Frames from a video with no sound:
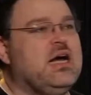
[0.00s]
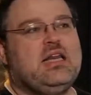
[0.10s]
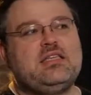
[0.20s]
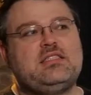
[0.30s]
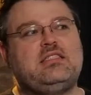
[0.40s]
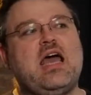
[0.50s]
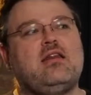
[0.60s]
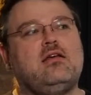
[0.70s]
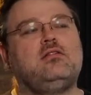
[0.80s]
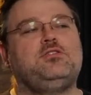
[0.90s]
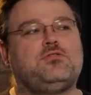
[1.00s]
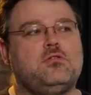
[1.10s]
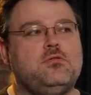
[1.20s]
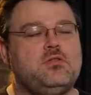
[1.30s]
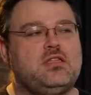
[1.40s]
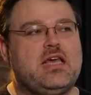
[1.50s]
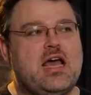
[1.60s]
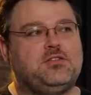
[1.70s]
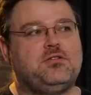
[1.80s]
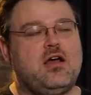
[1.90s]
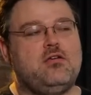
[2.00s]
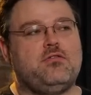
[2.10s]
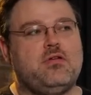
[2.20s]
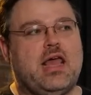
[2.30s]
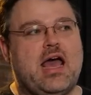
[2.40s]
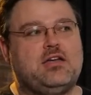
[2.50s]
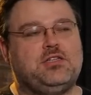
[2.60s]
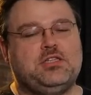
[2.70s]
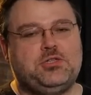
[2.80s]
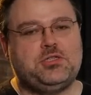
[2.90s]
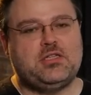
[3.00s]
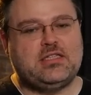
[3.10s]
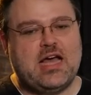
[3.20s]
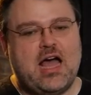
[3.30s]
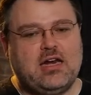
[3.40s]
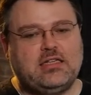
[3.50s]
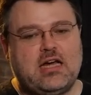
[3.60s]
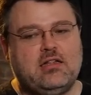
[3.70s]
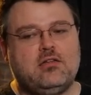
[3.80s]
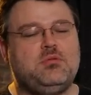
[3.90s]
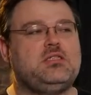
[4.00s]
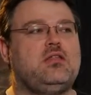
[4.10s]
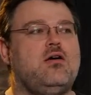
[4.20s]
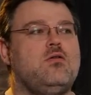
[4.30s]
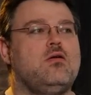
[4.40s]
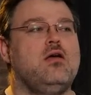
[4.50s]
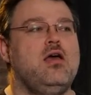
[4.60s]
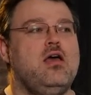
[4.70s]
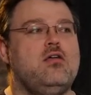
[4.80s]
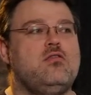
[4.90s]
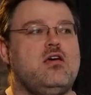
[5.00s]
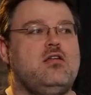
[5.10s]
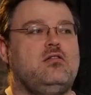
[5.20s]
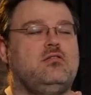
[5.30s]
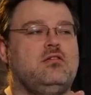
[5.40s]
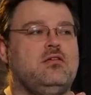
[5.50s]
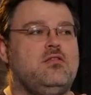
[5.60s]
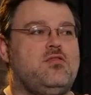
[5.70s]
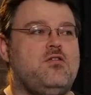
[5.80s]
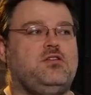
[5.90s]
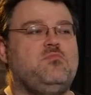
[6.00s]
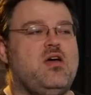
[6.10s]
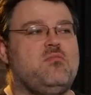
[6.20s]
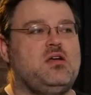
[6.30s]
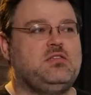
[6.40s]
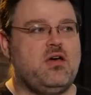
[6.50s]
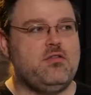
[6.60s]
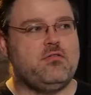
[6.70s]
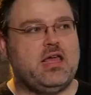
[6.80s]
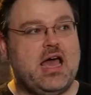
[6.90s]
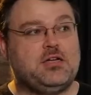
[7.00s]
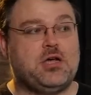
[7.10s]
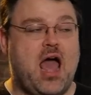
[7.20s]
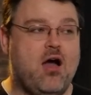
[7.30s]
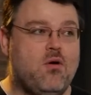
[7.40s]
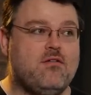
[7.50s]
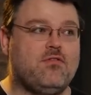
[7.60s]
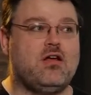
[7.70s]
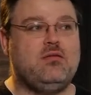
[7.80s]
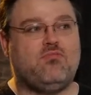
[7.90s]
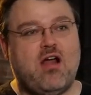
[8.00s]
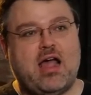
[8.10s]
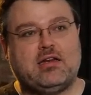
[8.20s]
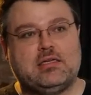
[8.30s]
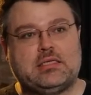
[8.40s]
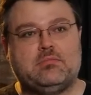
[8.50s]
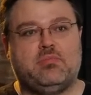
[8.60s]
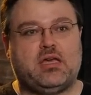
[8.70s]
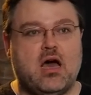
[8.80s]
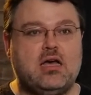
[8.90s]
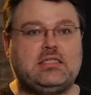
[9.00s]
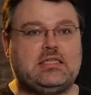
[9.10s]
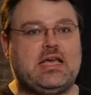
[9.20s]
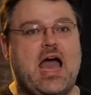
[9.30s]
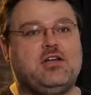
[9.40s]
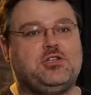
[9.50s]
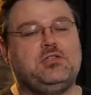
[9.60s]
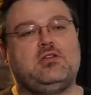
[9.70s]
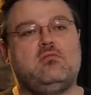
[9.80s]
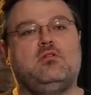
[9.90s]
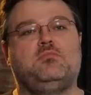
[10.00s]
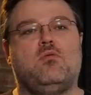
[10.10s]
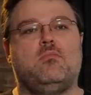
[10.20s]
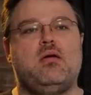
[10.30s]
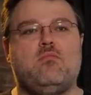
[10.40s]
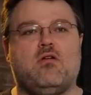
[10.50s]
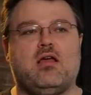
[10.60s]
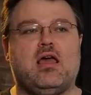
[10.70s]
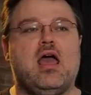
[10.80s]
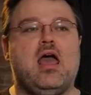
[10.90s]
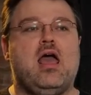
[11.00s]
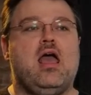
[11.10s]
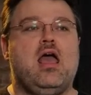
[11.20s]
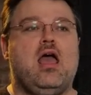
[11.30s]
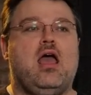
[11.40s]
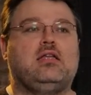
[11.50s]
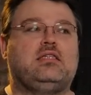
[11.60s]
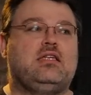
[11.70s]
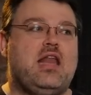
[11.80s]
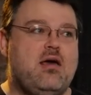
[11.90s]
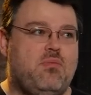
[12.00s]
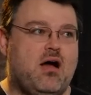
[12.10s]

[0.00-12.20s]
It is technically true that the extra L3 cache is just a tiny, tiny little bit slower than 32 megabytes of L3 cache. However, in practice, because it's caching so much more memory, it's a net